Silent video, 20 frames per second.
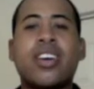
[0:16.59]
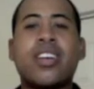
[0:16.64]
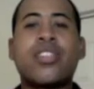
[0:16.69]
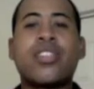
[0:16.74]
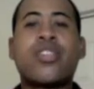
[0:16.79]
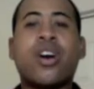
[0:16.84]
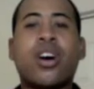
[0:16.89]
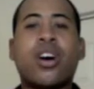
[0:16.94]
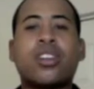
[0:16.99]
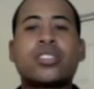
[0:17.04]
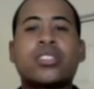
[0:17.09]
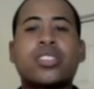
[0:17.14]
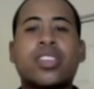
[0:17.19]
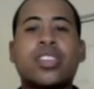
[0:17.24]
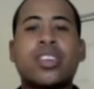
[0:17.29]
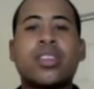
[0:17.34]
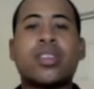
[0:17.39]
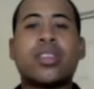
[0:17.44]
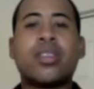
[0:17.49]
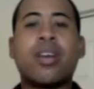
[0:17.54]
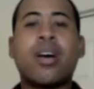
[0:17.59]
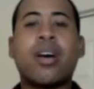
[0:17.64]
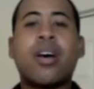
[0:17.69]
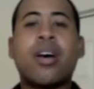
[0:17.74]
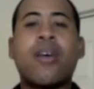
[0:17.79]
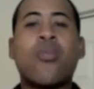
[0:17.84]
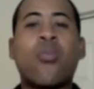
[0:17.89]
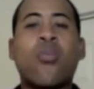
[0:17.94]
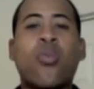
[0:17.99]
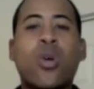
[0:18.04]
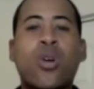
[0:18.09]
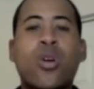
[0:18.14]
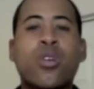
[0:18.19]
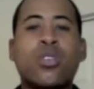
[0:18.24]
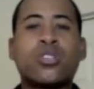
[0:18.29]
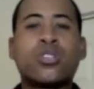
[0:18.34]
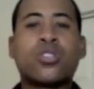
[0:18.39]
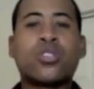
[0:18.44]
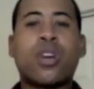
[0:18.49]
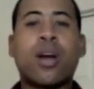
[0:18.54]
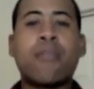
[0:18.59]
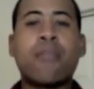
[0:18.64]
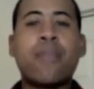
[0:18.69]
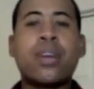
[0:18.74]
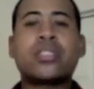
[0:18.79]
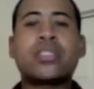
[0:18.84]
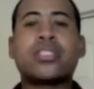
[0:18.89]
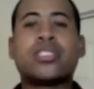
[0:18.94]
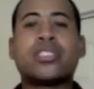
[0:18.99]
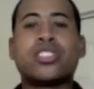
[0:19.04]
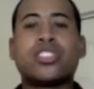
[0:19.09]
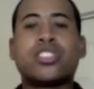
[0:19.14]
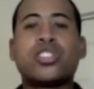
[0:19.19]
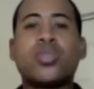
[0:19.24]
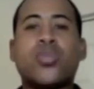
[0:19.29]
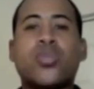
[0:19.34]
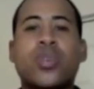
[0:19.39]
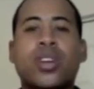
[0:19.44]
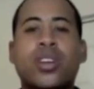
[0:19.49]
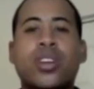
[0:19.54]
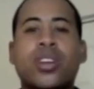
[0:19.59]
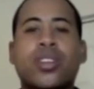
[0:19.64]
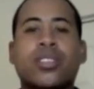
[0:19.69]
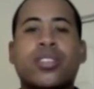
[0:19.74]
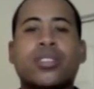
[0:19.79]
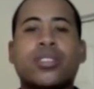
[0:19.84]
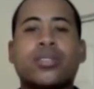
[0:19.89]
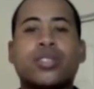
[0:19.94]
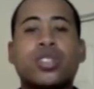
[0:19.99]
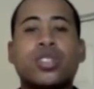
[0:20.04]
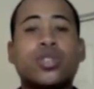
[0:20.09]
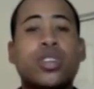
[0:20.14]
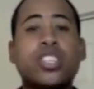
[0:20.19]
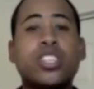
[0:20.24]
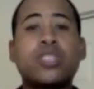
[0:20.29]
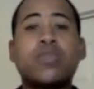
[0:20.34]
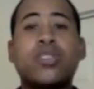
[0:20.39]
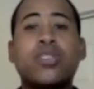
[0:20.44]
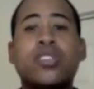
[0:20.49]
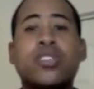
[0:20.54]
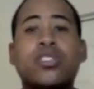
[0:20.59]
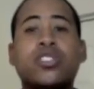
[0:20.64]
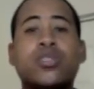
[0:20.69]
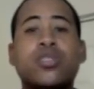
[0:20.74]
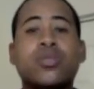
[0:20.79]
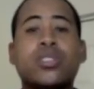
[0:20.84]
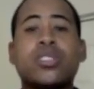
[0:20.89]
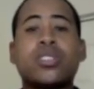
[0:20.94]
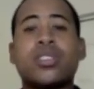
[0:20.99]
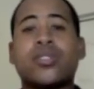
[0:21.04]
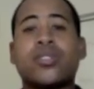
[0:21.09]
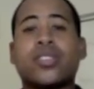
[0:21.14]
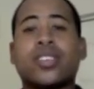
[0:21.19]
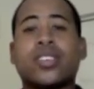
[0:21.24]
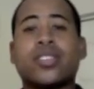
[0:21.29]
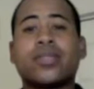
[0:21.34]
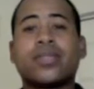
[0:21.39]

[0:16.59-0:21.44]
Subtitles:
thoughts and words or our messages to one another, transmitter to receiver.